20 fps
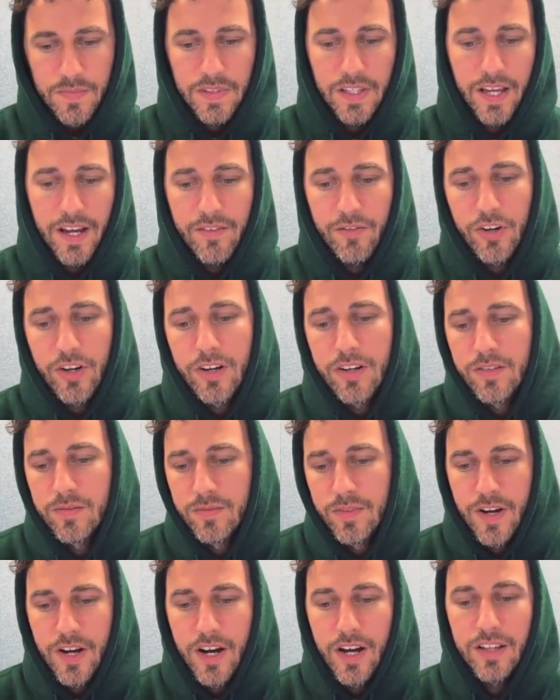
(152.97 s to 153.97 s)
have our
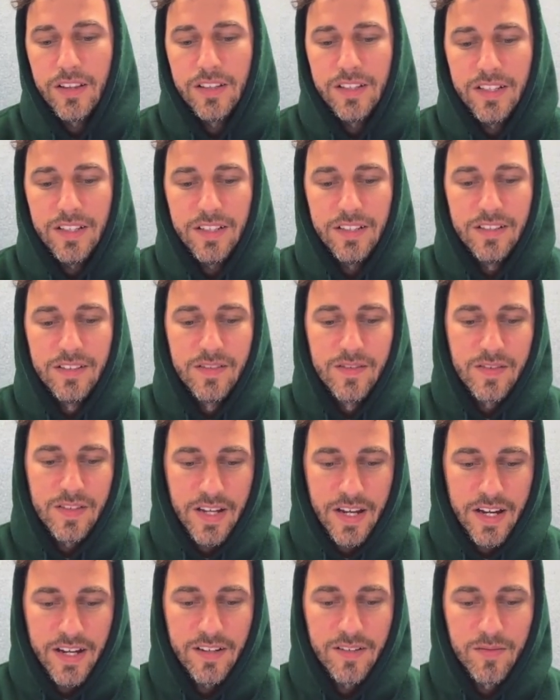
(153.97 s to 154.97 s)
hot lead
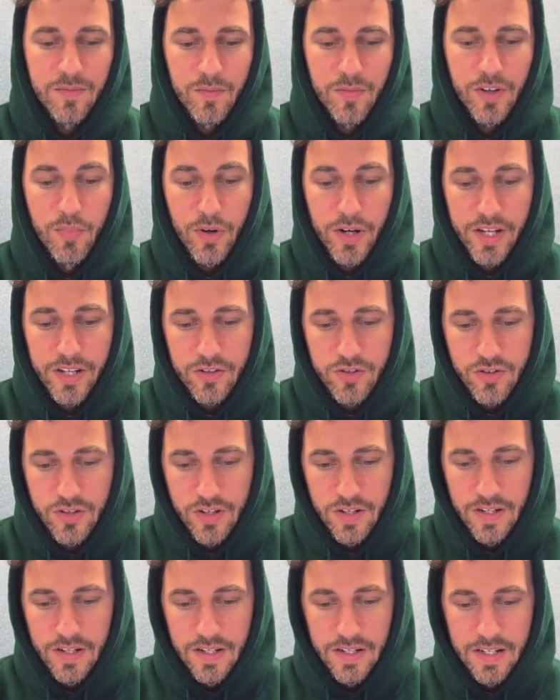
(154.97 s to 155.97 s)
tag branch,
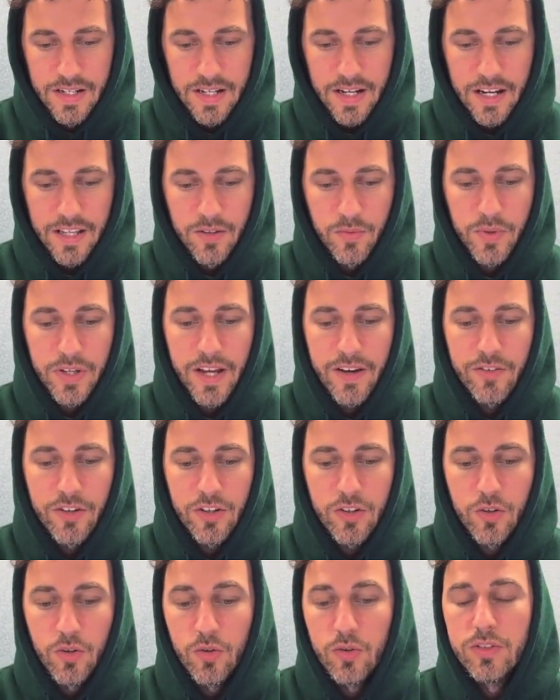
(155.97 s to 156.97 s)
and then we have
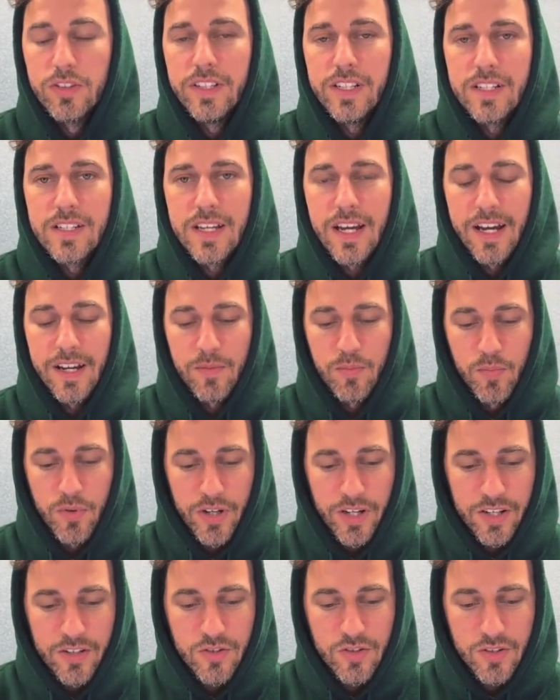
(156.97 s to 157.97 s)
our cold lead tag
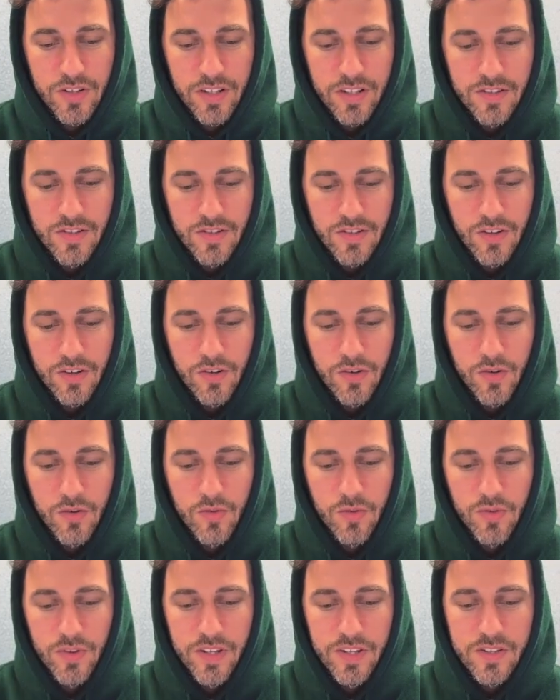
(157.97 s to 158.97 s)
branch. And
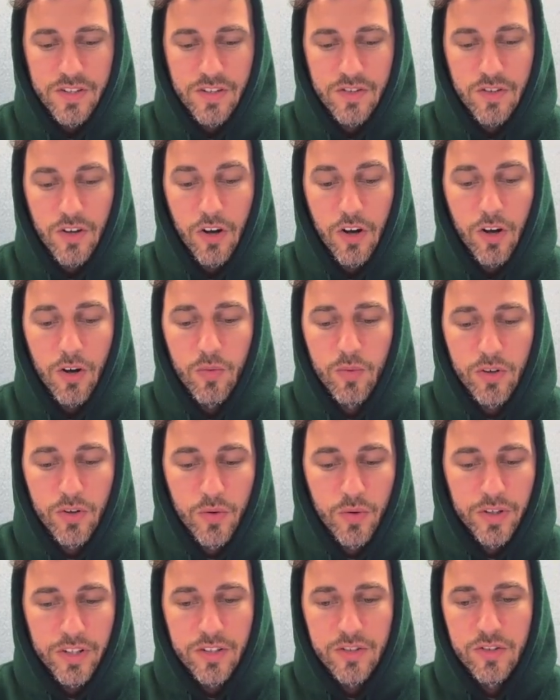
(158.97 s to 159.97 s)
so this is all we're
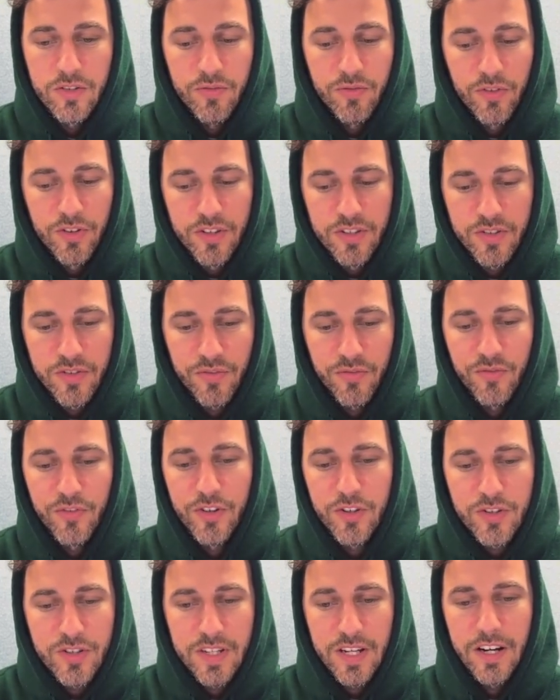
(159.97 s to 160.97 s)
going to do for this
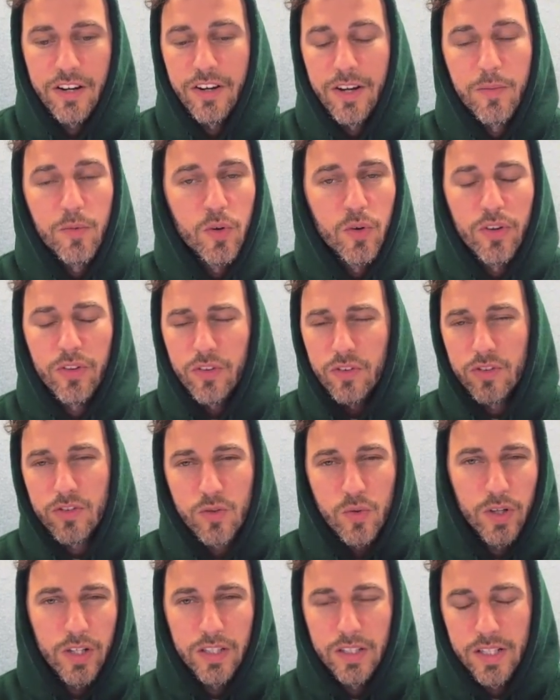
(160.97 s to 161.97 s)
first area. I'm going through this
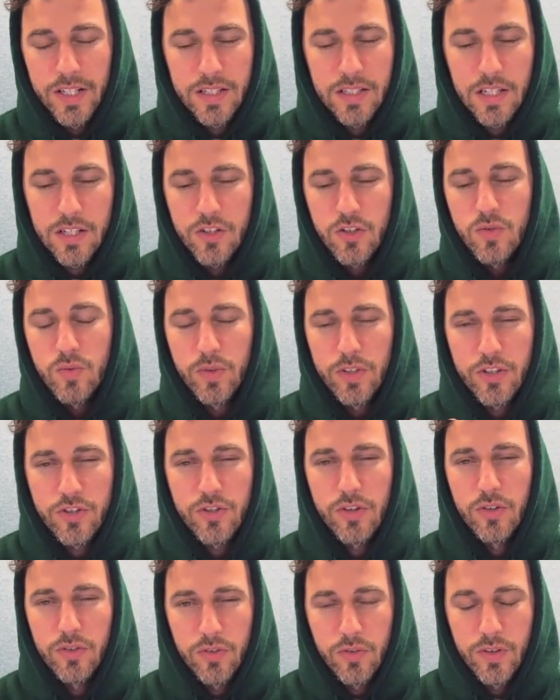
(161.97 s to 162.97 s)
quickly because I just want to
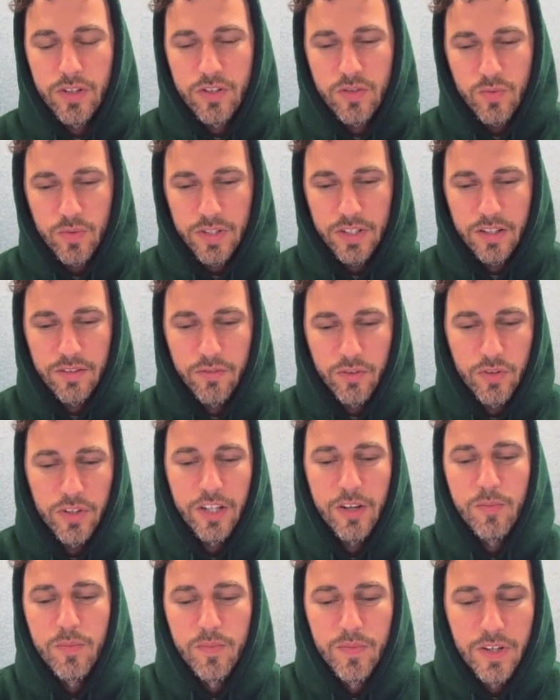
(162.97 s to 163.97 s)
show you. I just want to give you
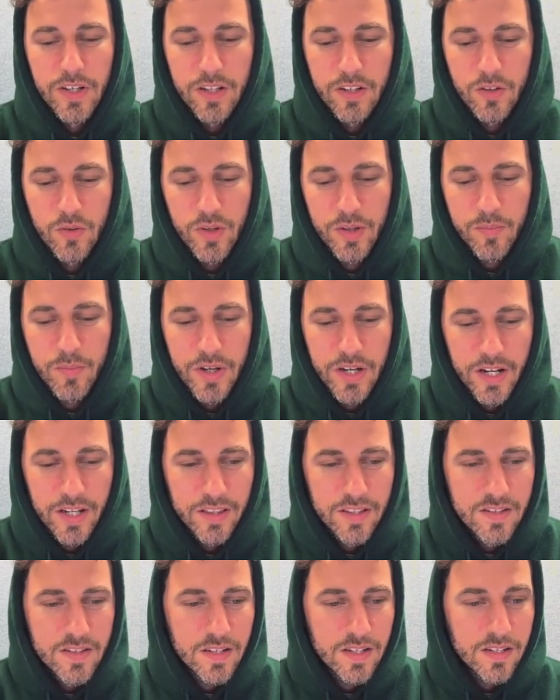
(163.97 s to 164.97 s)
like a quick
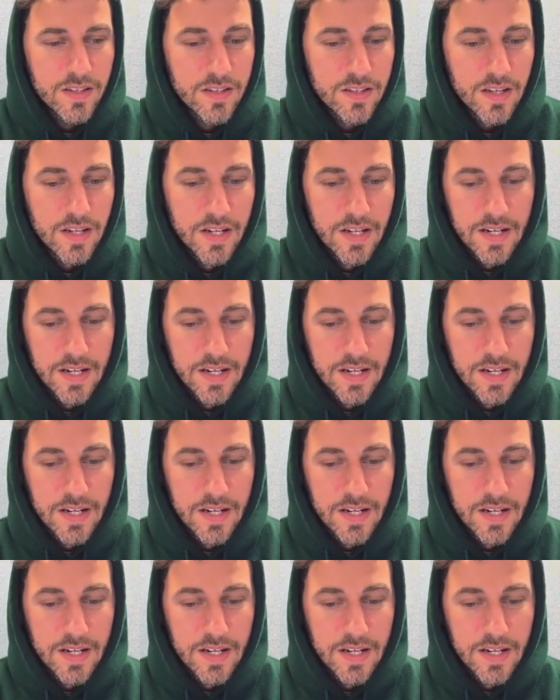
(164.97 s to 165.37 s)
behind the scenes.